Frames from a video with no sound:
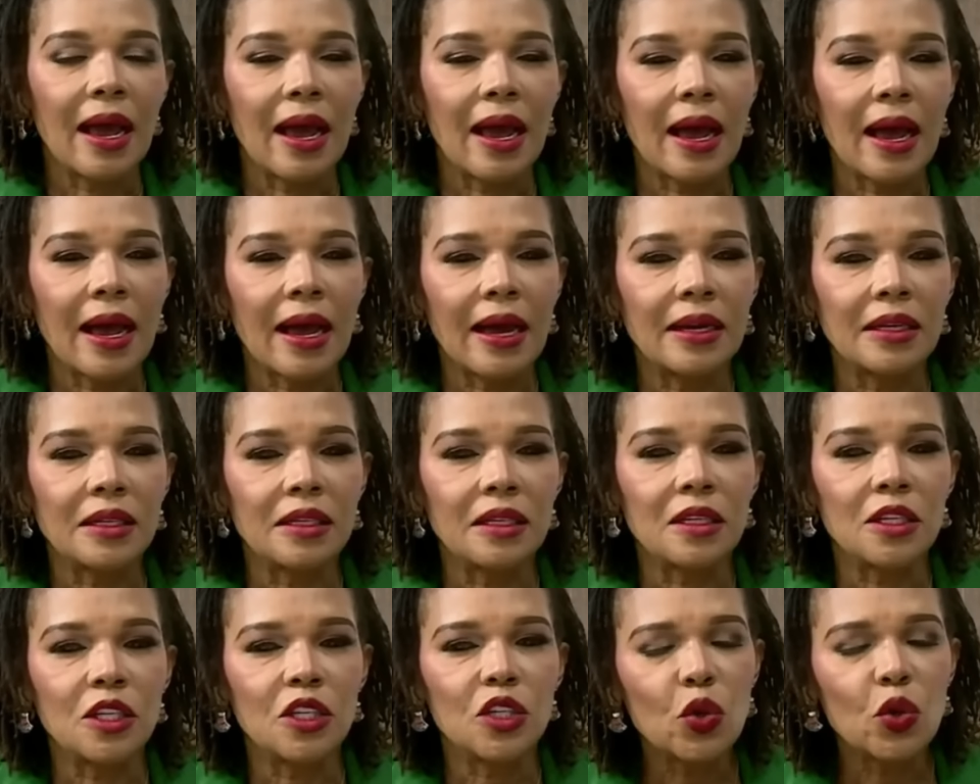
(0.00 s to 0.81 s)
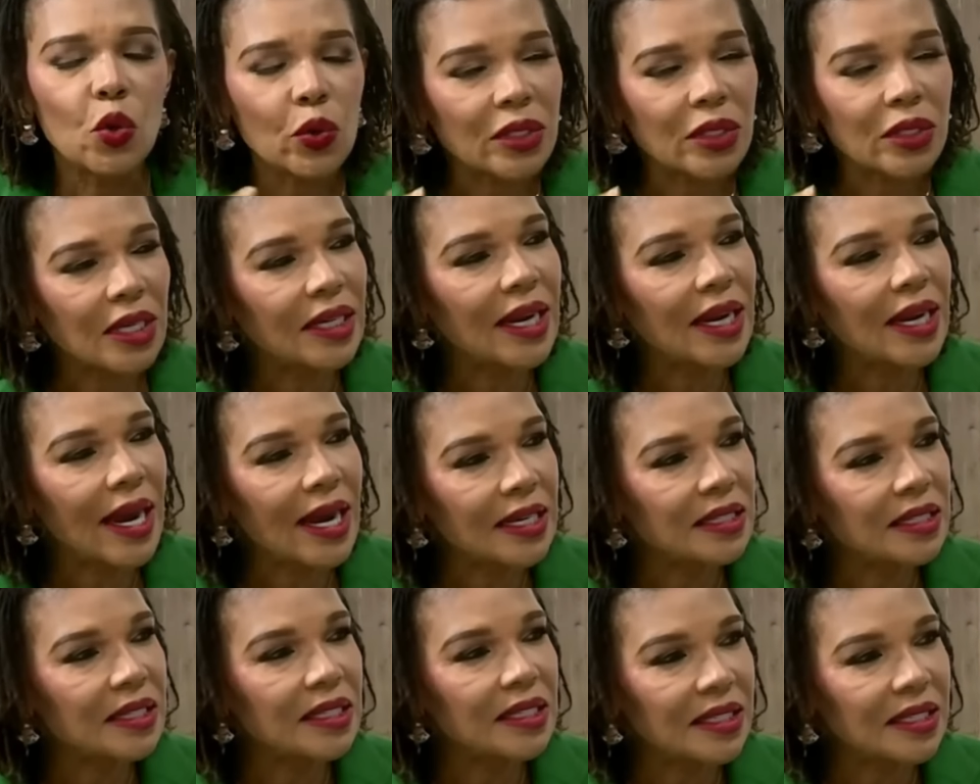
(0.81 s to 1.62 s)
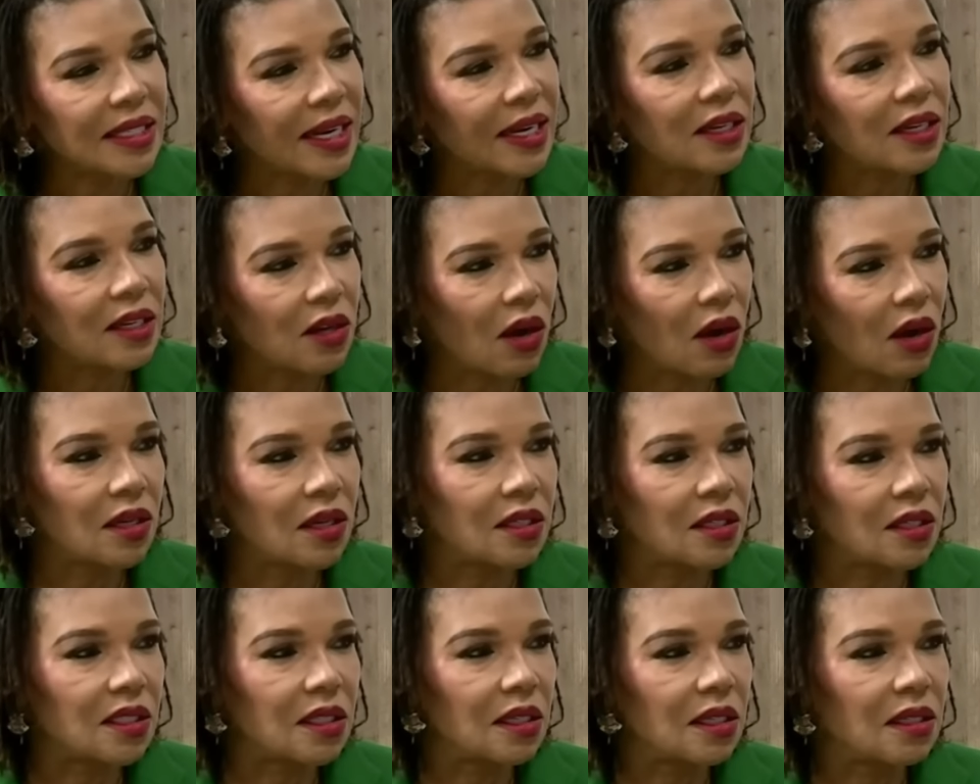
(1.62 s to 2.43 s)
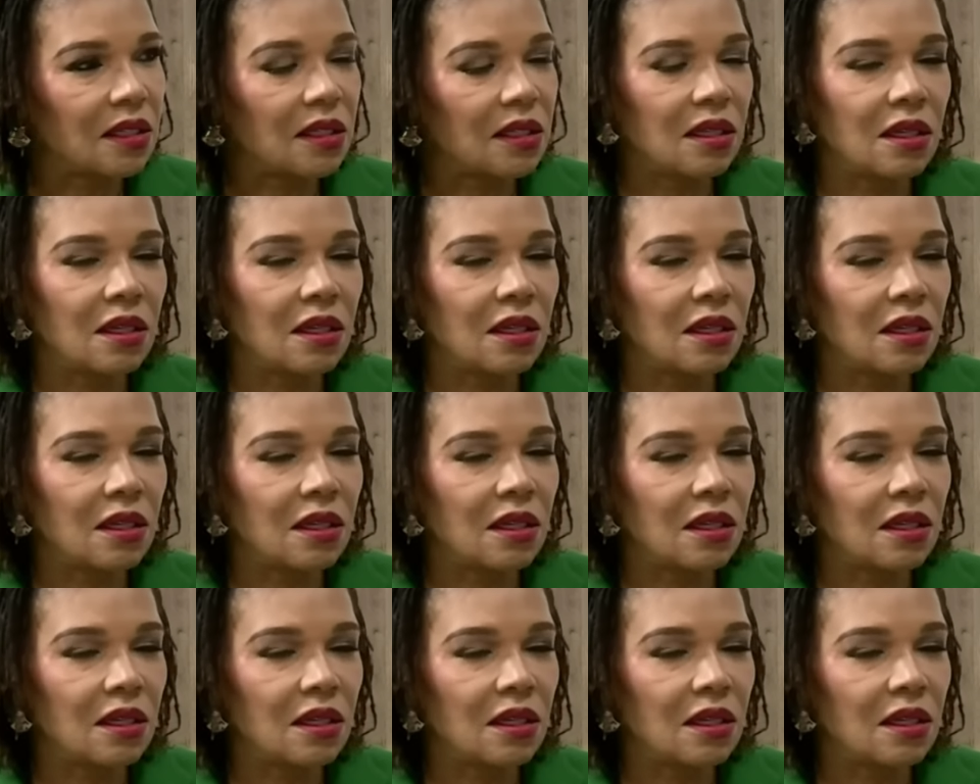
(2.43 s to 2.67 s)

and utilizing technology